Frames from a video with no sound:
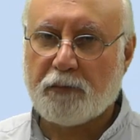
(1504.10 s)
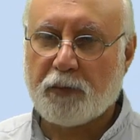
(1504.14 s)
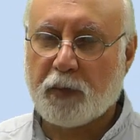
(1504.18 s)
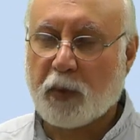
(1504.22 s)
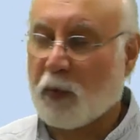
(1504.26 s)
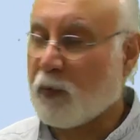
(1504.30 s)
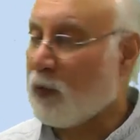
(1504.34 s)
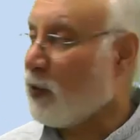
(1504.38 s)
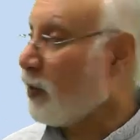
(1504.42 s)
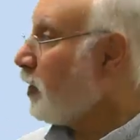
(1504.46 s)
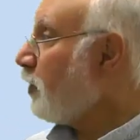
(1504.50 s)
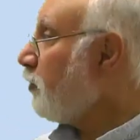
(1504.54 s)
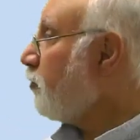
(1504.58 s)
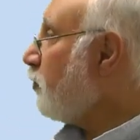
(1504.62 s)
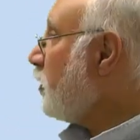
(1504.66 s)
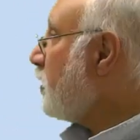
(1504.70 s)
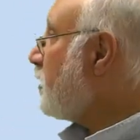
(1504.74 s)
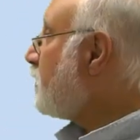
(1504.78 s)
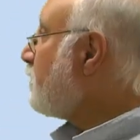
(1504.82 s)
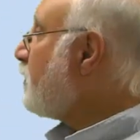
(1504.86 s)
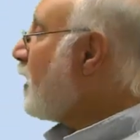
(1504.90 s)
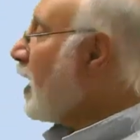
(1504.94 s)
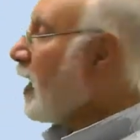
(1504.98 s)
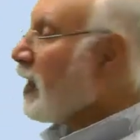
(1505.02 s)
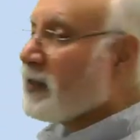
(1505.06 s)
Whether
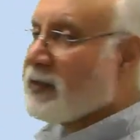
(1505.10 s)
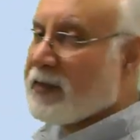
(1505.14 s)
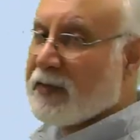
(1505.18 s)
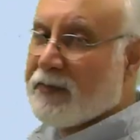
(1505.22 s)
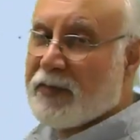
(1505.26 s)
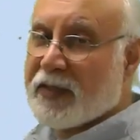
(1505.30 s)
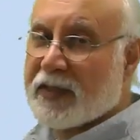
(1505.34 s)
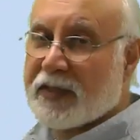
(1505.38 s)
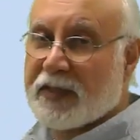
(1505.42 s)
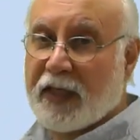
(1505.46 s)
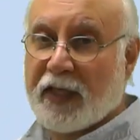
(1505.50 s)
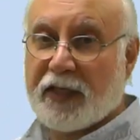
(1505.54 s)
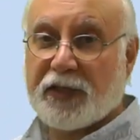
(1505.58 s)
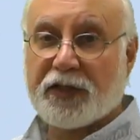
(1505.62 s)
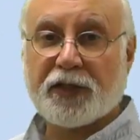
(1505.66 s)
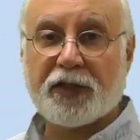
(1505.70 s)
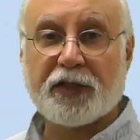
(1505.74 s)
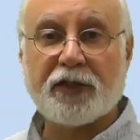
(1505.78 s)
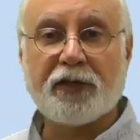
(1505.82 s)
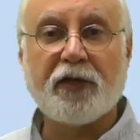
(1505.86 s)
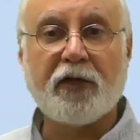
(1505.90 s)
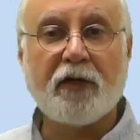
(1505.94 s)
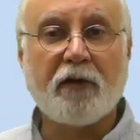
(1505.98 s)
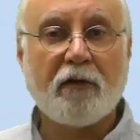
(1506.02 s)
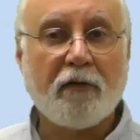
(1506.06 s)
it's
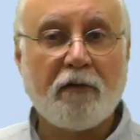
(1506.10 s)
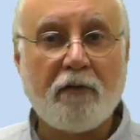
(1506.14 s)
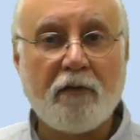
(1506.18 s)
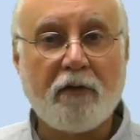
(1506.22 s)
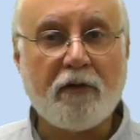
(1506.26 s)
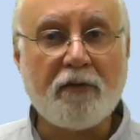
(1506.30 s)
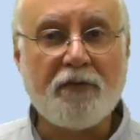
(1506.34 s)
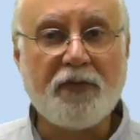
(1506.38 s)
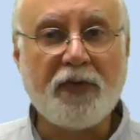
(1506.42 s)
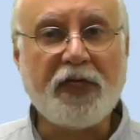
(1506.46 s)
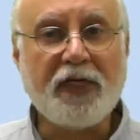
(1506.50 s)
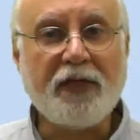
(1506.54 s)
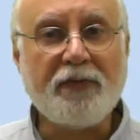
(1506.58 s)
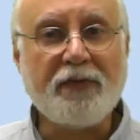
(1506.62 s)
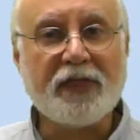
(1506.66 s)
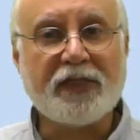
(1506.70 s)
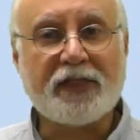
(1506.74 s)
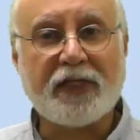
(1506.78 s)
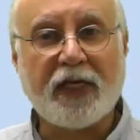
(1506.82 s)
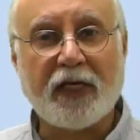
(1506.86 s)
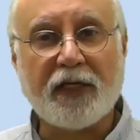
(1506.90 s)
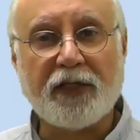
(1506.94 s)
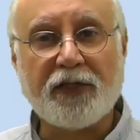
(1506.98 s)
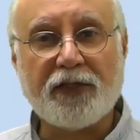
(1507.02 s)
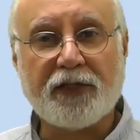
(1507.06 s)
maximization or
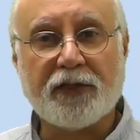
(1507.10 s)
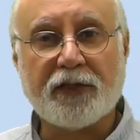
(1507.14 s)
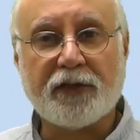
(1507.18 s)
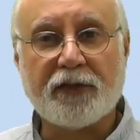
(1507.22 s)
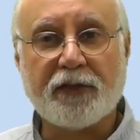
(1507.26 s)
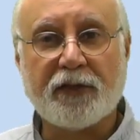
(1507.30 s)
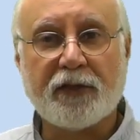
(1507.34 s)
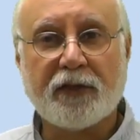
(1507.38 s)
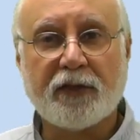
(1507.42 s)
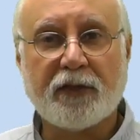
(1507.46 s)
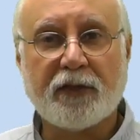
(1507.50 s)
minimization,